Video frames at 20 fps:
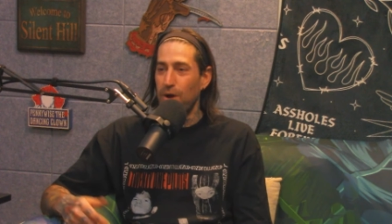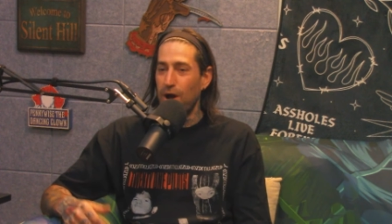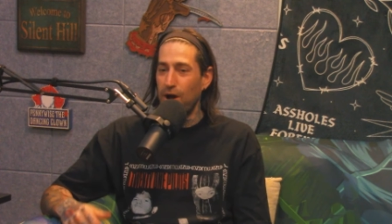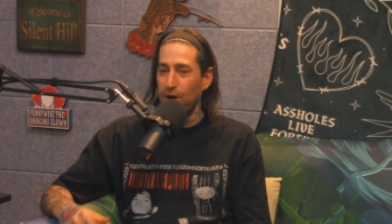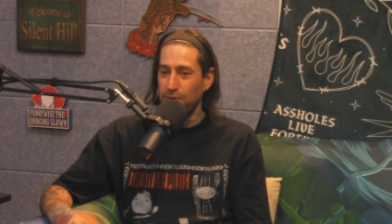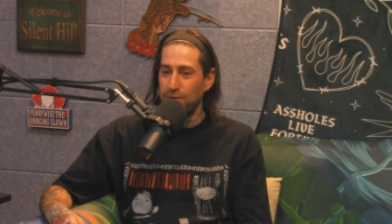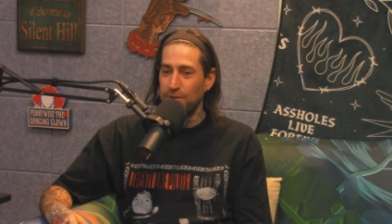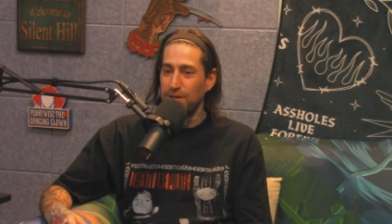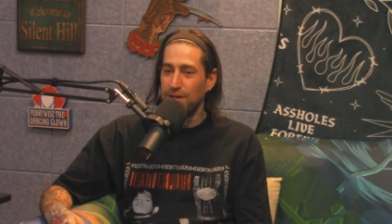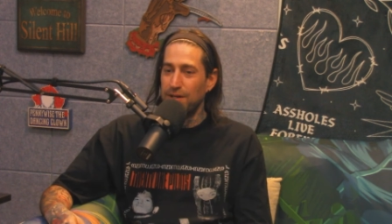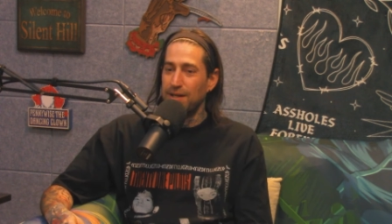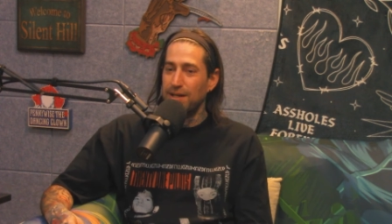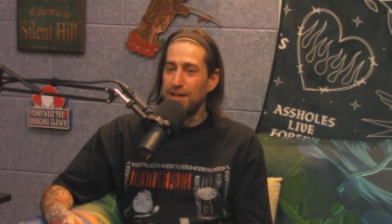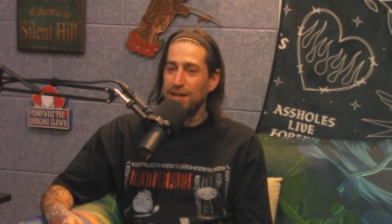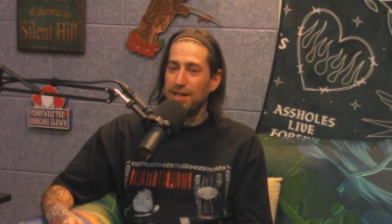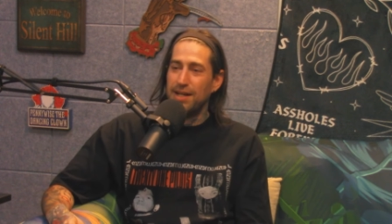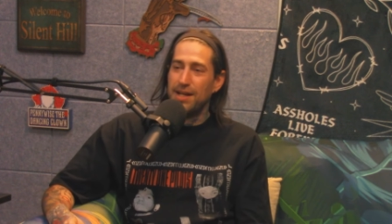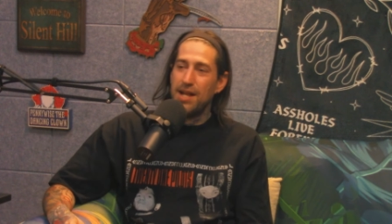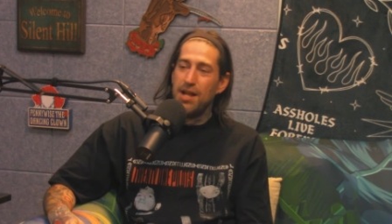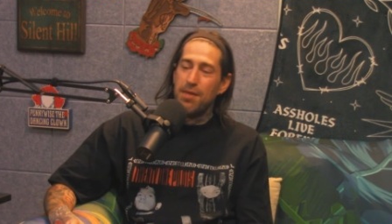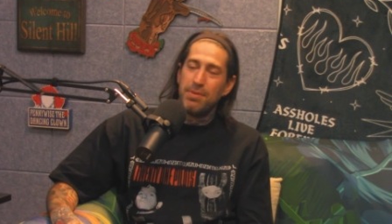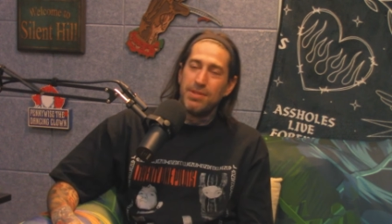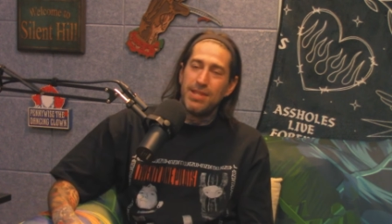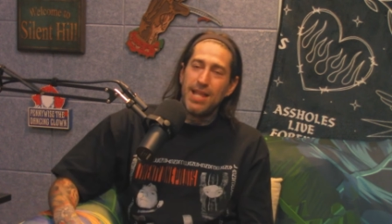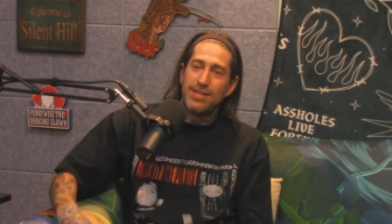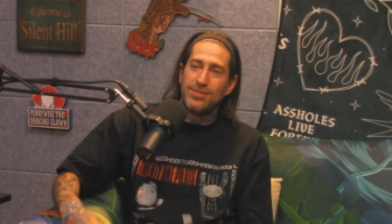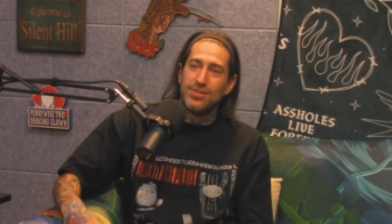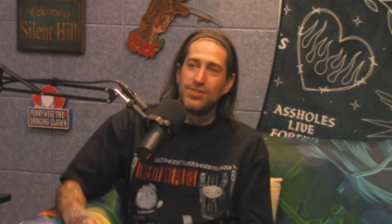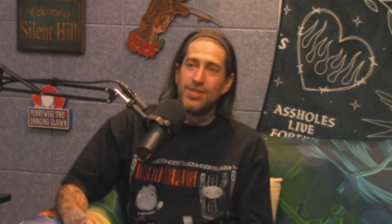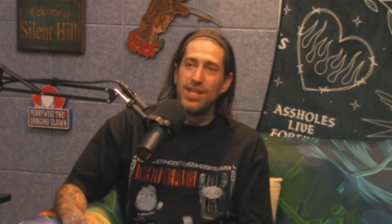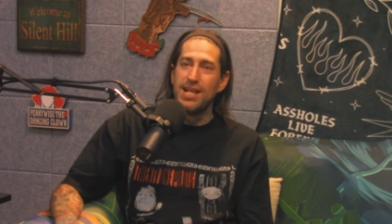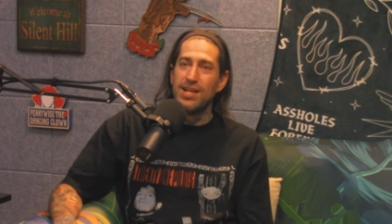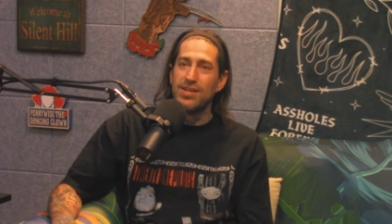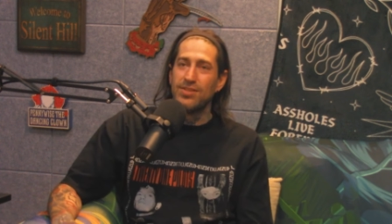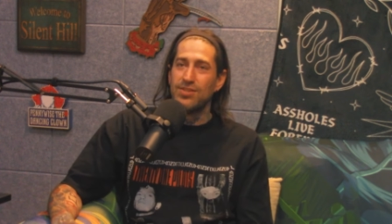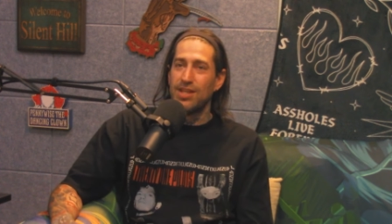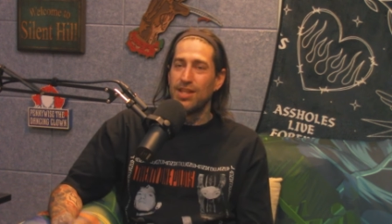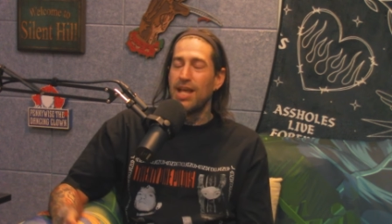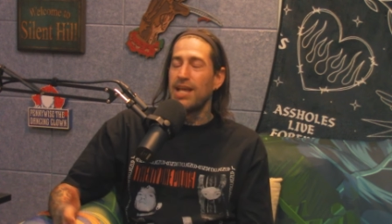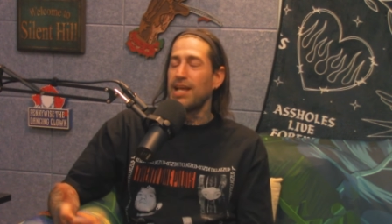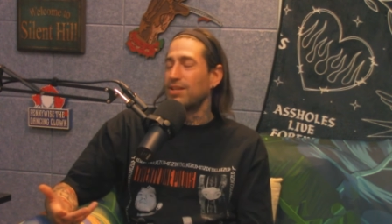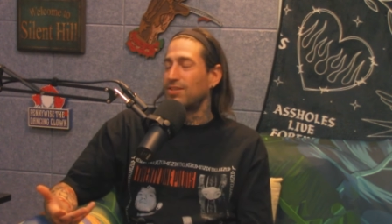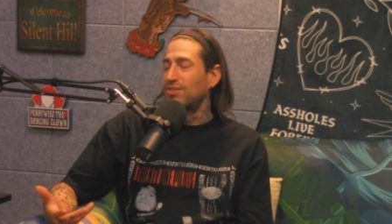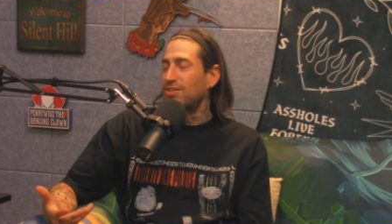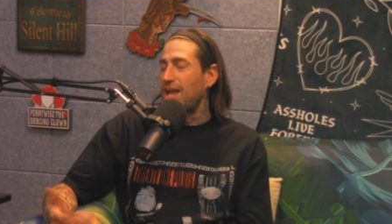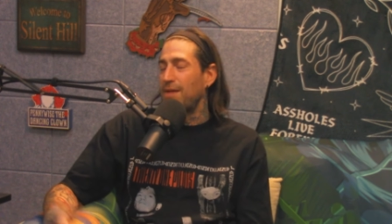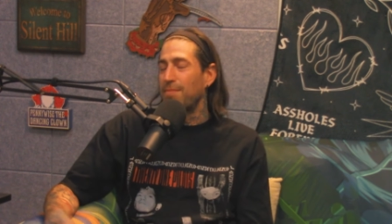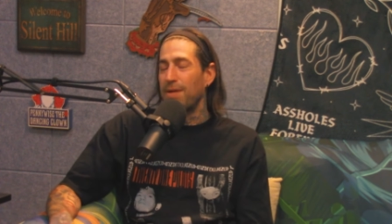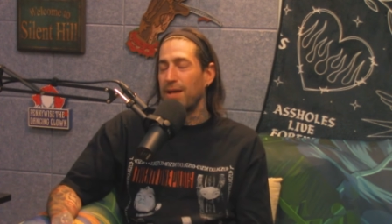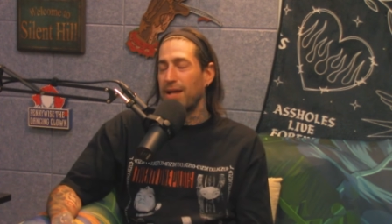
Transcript: Road. Yeah. But that's the thing is that like Sam,